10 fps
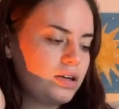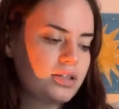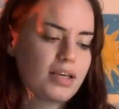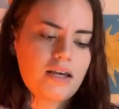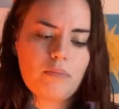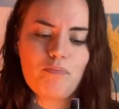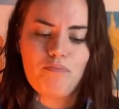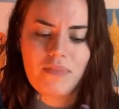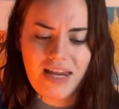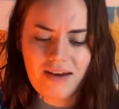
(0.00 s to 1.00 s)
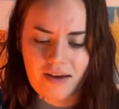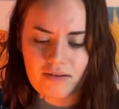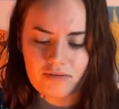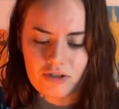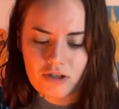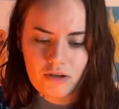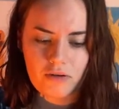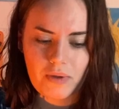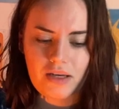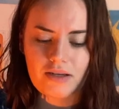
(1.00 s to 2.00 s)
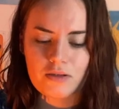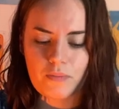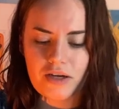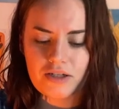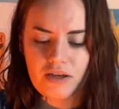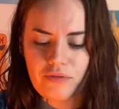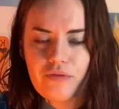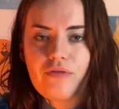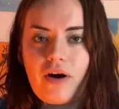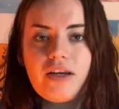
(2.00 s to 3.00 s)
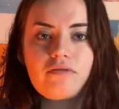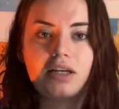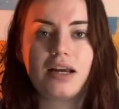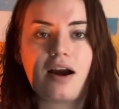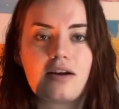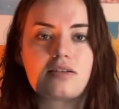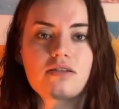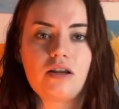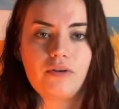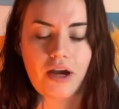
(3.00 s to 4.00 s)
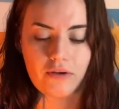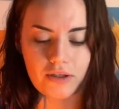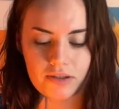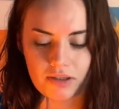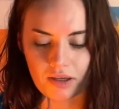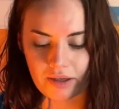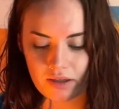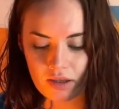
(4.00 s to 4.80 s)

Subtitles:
take a minute, do you know what I mean? Especially if you find it really hard to slow down and to like